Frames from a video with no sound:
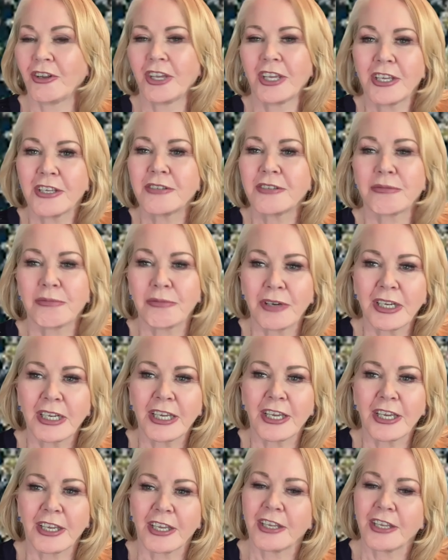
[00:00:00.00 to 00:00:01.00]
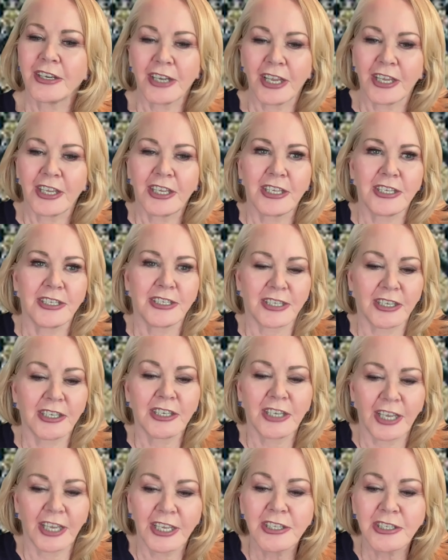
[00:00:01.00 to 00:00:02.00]
he's really and he's
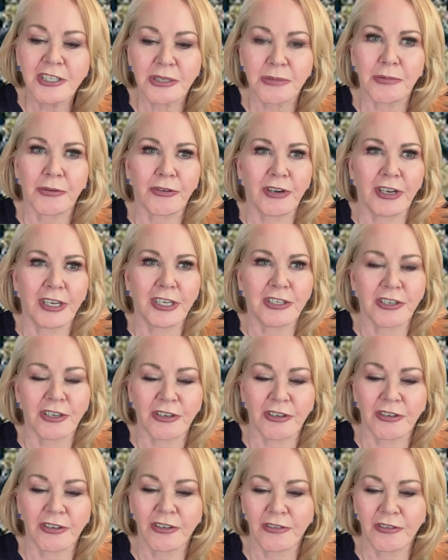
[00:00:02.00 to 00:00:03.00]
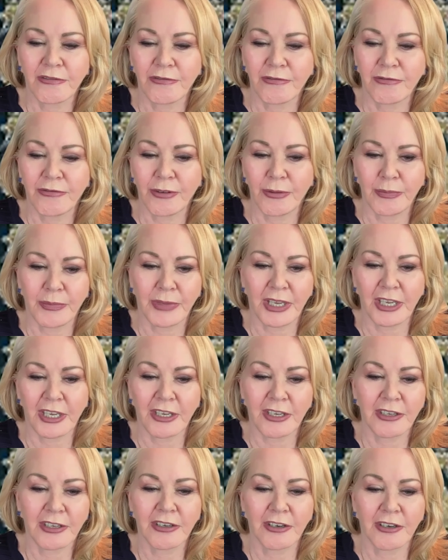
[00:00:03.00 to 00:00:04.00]
an inspiration for
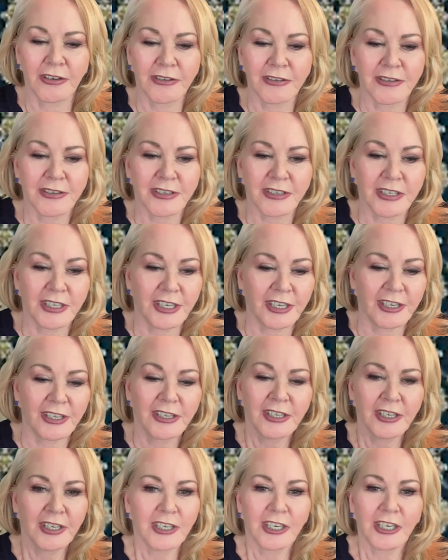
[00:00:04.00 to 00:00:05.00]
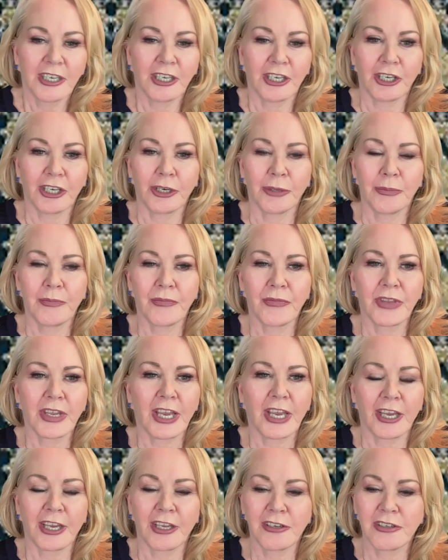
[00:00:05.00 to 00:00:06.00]
me, honestly.
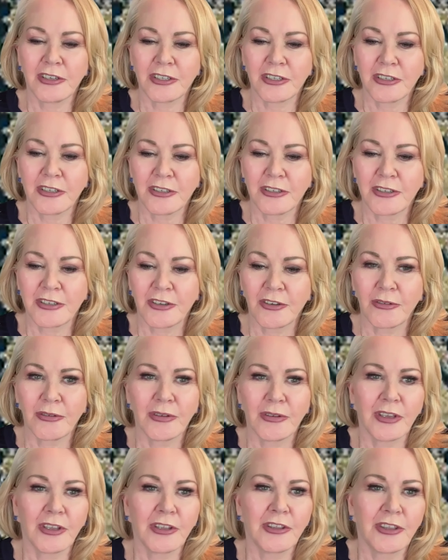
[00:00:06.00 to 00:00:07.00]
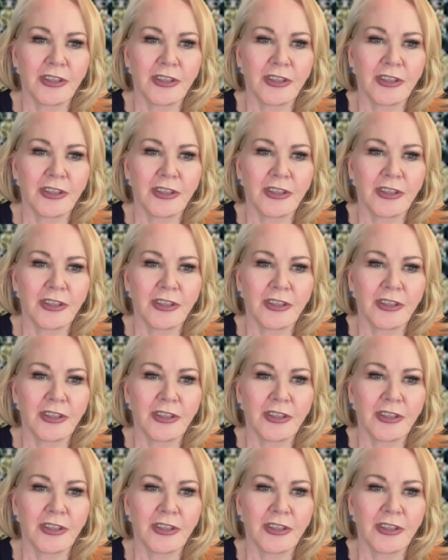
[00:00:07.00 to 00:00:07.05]
And so